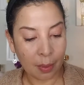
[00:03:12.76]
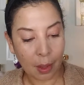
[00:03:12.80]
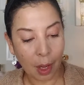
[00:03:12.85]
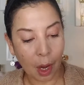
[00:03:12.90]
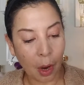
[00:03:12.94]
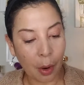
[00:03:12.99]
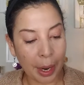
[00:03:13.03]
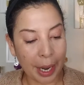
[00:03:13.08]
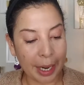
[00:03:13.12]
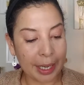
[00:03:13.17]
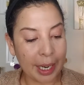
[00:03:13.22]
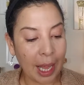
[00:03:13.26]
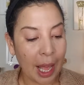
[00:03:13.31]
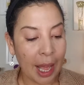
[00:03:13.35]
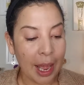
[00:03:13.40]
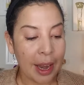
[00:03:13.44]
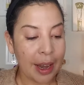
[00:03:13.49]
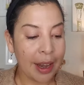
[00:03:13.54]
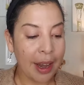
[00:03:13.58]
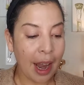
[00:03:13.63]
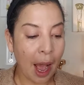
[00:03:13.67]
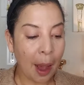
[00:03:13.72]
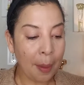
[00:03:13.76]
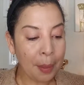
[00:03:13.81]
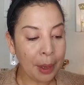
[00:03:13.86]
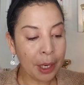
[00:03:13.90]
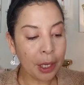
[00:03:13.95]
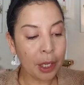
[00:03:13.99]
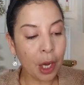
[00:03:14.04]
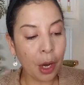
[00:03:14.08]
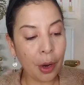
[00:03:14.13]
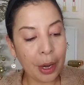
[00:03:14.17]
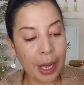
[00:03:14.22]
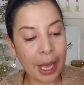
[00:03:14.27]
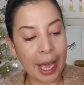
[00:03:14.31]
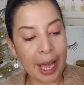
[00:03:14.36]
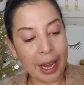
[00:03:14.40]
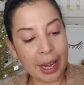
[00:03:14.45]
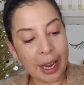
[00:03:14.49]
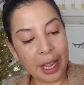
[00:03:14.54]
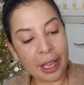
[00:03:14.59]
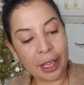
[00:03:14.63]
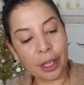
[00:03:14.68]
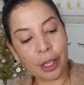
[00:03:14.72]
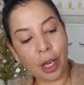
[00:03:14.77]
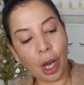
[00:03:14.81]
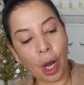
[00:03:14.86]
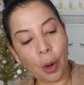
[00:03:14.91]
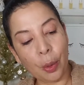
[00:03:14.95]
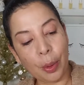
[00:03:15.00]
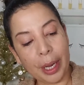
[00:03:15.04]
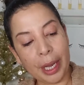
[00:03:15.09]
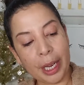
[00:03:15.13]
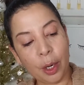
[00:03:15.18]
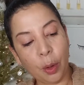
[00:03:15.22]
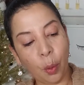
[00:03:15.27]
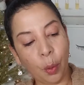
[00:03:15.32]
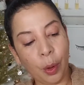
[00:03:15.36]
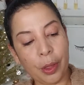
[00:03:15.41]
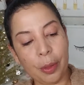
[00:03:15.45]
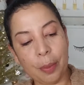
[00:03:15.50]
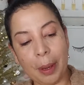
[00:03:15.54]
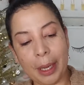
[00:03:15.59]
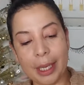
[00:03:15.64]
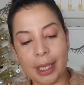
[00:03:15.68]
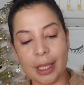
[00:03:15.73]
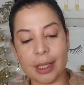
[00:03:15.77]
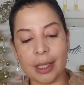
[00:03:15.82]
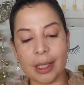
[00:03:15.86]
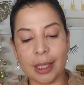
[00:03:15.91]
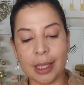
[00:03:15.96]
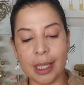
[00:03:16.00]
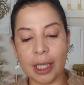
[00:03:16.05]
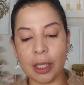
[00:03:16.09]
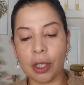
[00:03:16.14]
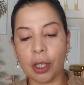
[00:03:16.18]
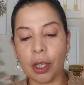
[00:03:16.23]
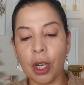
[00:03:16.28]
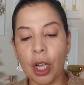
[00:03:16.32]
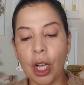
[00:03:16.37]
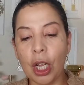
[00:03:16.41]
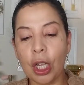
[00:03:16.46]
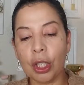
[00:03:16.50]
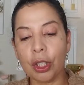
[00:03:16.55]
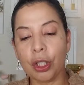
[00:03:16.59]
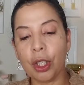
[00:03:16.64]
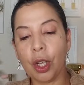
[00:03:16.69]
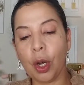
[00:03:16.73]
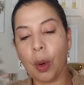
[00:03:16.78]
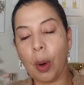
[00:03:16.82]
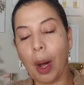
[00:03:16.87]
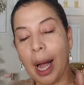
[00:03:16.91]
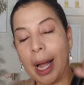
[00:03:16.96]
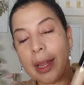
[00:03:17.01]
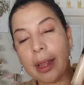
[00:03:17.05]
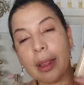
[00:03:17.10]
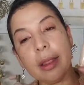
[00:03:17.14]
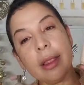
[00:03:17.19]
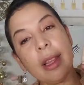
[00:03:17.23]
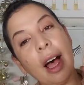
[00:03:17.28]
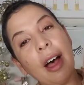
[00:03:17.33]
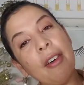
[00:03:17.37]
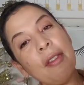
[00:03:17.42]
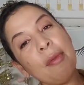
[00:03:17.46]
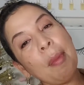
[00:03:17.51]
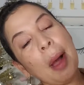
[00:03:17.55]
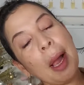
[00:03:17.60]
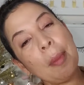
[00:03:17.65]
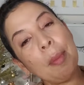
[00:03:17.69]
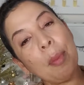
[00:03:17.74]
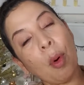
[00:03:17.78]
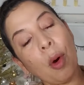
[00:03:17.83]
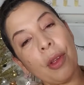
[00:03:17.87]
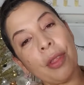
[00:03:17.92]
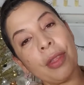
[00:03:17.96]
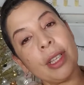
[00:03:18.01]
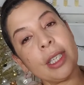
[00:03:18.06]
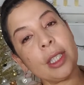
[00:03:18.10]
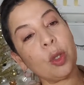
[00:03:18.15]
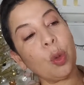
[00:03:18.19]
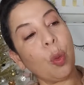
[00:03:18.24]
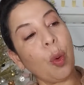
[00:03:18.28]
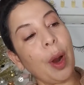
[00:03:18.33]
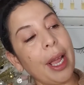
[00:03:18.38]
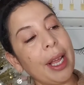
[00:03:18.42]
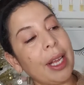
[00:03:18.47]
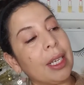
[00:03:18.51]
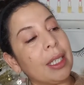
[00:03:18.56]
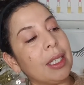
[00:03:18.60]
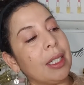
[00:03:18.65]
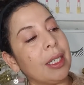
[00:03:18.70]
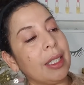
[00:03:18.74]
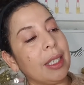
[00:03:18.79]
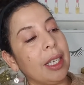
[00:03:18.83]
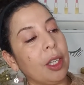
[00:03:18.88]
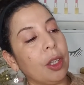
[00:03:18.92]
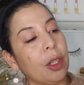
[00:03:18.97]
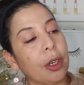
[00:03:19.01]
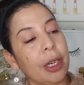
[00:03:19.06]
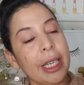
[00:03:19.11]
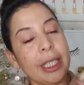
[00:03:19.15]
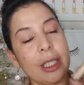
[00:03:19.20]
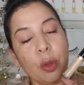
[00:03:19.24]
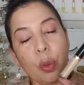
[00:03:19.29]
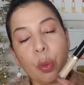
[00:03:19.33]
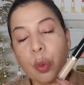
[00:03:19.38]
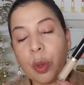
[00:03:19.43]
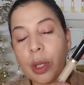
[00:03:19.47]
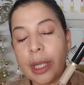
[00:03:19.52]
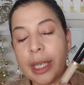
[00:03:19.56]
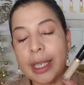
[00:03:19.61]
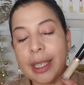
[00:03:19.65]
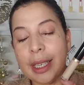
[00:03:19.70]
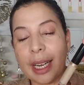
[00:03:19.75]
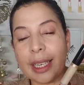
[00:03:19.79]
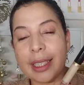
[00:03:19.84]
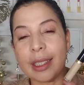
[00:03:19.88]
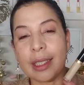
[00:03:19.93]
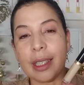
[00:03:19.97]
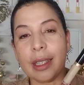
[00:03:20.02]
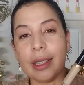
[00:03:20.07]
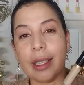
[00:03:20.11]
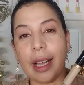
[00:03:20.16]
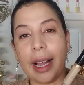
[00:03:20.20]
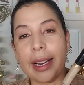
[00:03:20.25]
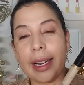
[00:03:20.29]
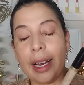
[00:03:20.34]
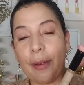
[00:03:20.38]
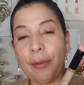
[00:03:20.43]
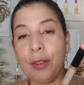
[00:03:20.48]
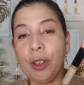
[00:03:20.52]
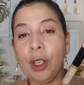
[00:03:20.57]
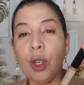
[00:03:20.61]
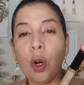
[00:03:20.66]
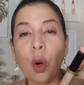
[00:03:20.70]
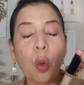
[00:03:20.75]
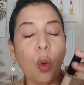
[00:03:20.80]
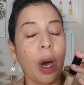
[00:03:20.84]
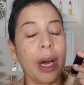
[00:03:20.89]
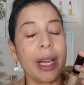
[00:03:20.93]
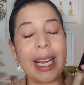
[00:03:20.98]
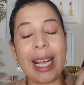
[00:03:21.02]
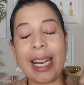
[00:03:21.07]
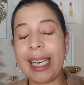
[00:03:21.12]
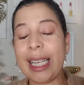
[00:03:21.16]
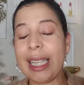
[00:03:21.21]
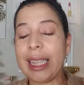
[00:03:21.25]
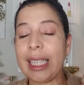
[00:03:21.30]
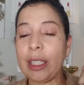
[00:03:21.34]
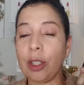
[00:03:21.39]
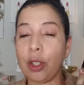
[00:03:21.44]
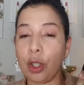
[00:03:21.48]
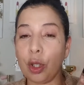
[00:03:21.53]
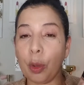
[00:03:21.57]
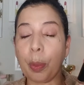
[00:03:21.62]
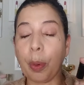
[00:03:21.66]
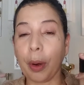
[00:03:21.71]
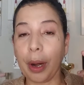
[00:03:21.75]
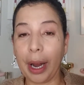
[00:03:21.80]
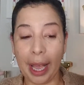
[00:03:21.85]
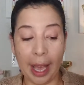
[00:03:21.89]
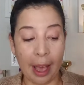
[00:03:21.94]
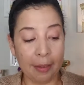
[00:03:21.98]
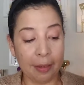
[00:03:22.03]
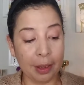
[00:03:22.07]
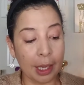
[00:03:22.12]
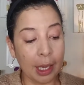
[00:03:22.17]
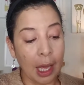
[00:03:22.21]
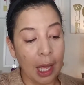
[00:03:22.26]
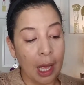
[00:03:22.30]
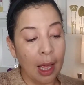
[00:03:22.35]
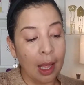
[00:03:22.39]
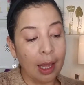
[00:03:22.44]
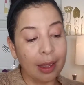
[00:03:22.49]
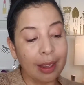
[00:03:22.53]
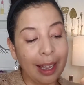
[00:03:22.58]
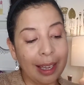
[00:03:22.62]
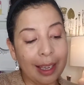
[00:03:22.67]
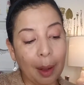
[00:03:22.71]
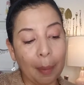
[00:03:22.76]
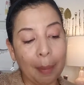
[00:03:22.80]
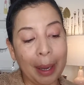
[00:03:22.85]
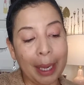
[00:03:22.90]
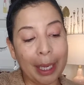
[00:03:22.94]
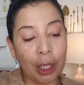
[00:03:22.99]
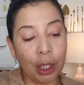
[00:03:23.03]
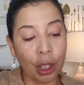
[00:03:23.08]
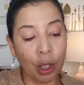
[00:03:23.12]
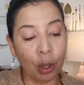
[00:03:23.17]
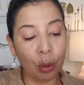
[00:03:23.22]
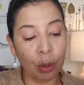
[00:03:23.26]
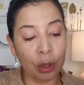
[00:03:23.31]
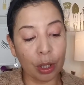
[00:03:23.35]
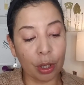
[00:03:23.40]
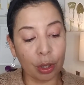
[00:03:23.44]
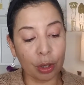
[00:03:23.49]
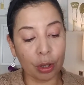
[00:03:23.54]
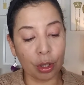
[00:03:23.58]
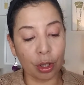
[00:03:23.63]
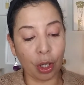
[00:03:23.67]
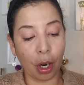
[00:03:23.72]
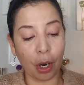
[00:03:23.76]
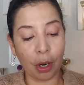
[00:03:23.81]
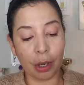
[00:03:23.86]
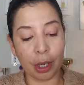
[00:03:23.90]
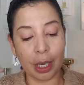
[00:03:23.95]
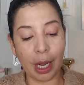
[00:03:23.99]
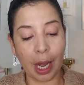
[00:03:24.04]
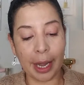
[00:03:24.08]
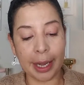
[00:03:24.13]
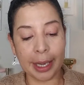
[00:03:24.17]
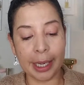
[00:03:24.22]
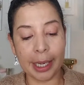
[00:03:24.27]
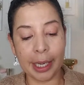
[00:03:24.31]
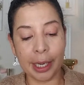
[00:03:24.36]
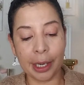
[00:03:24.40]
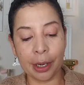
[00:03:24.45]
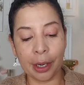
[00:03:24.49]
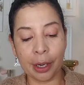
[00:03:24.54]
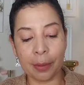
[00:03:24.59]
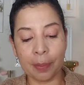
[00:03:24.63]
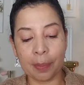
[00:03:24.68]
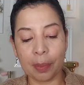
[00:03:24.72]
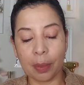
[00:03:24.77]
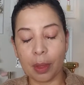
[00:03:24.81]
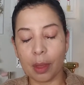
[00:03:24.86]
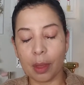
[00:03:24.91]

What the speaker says: All right, now I'm going to go ahead and go in with my concealer. So I love my Born This Way concealer. It's really nice and light. If you don't want anything super heavy, like my cute little Tarte guy here,